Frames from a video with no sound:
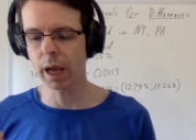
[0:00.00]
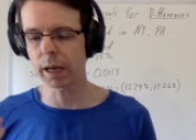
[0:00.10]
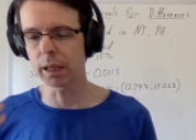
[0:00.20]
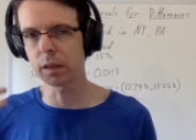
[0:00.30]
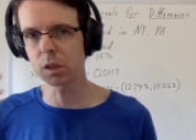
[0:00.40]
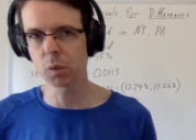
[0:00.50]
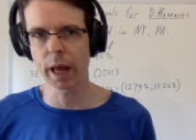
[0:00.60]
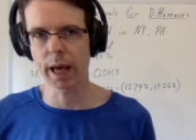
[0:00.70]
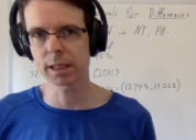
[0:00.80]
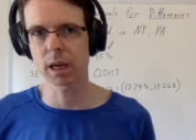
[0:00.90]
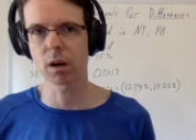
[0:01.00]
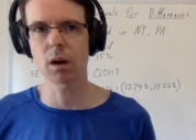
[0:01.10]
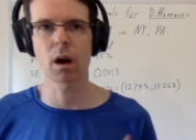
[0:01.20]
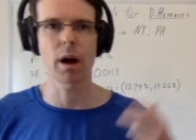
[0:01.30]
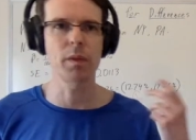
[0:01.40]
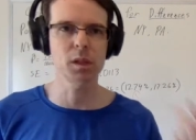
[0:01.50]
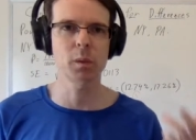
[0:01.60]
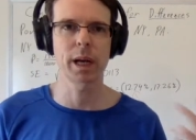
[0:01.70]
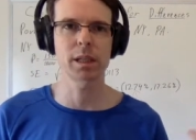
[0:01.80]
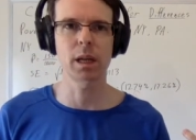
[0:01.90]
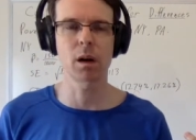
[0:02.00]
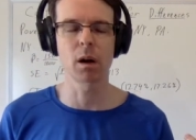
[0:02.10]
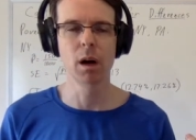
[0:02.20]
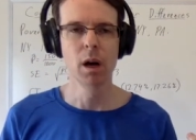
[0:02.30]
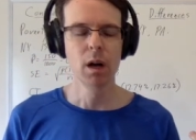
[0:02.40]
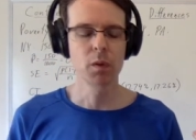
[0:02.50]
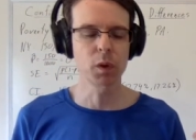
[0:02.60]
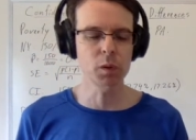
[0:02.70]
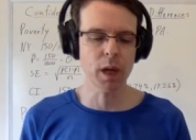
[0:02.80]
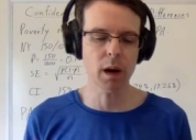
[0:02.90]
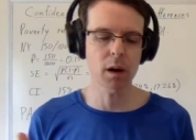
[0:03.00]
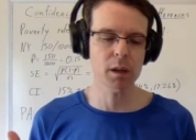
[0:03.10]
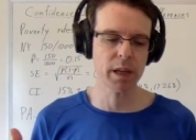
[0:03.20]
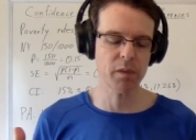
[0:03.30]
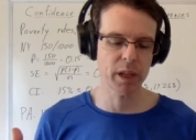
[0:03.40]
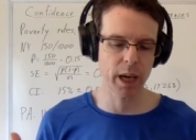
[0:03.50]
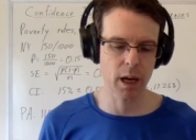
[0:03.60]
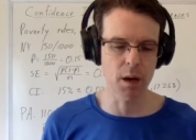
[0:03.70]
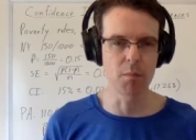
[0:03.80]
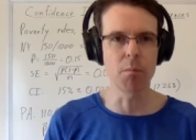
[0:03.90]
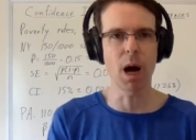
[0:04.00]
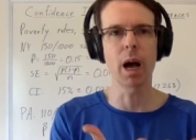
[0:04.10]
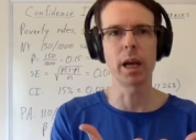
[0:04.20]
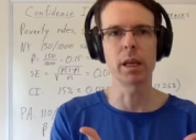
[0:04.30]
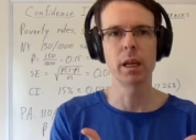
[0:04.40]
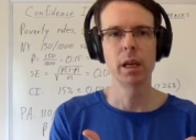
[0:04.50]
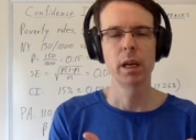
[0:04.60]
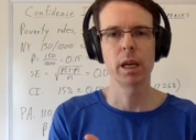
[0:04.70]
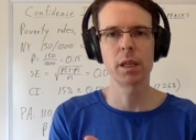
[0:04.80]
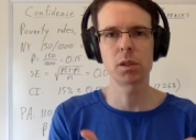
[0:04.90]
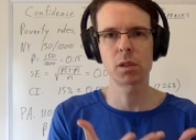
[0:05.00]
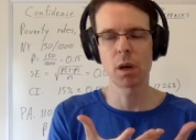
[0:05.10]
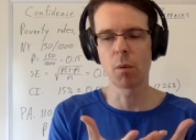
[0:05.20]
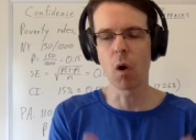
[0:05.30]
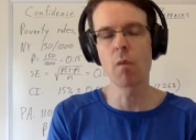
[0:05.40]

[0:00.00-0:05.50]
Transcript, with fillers: and this one has error and this one has error, those errors have to get combined into some